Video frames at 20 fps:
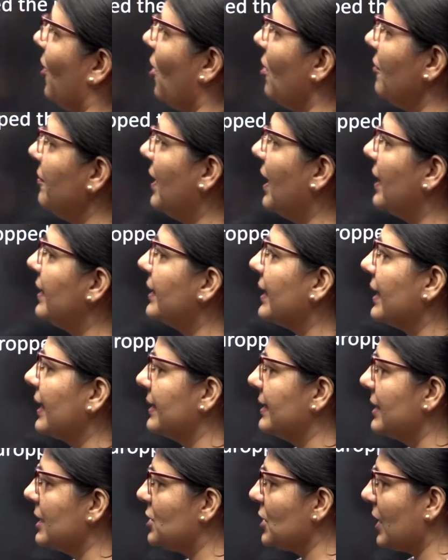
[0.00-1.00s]
of hunting
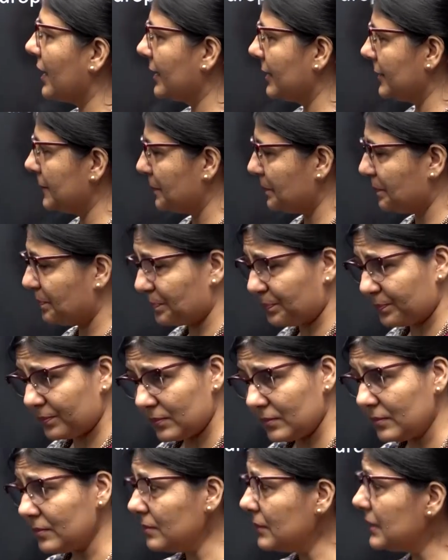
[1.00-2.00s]
in the jungle.
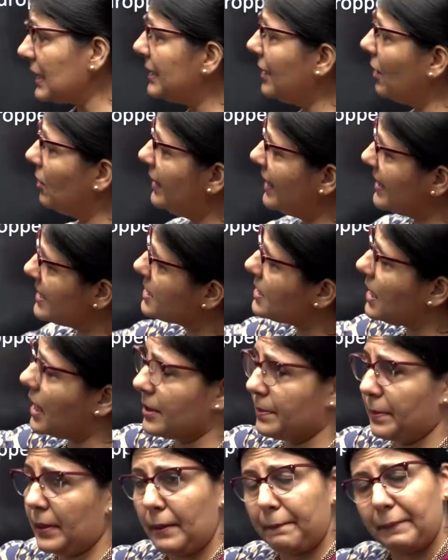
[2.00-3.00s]
Now let's
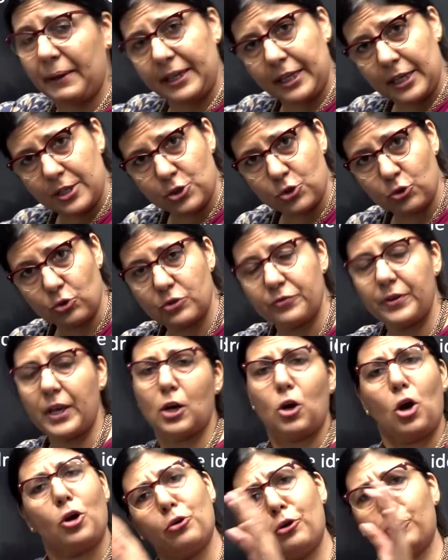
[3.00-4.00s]
start. Pick and choose. We are
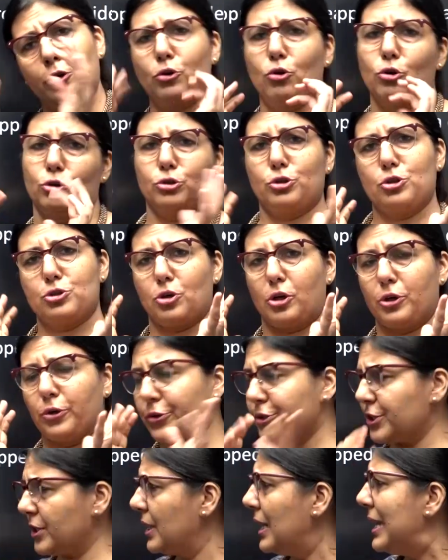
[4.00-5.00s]
not going to go to the
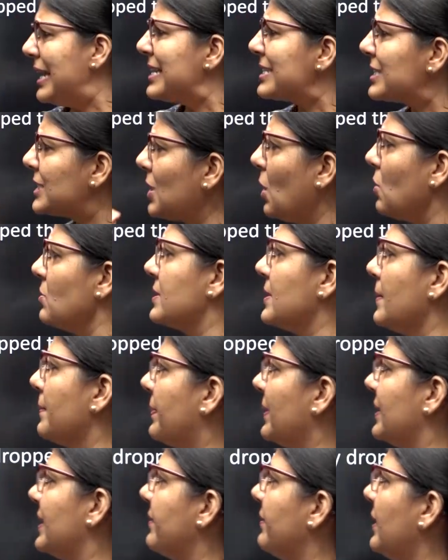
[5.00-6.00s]
solution. So
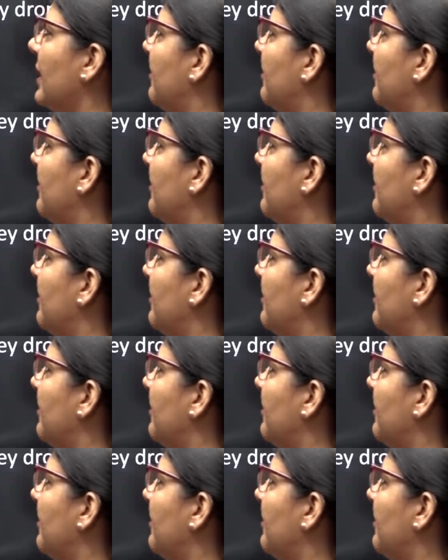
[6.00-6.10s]
simple. They were